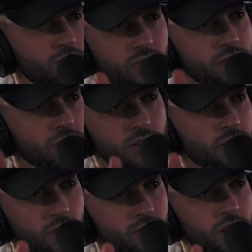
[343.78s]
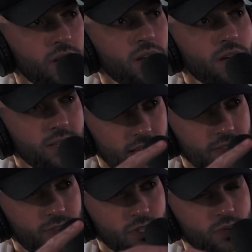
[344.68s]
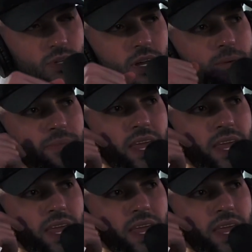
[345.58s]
that was the first one. The first one we've seen. Yeah. Okay.